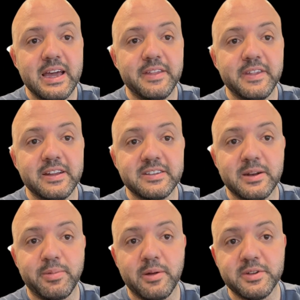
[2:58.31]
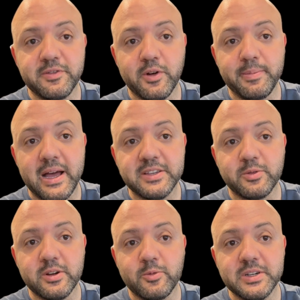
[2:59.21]
and then it's going to prompt you for a
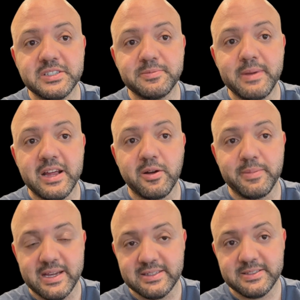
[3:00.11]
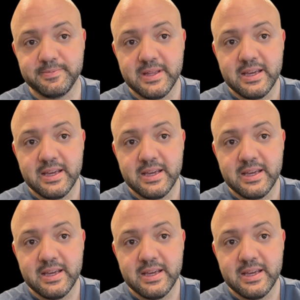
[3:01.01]
password, which is MakerBase,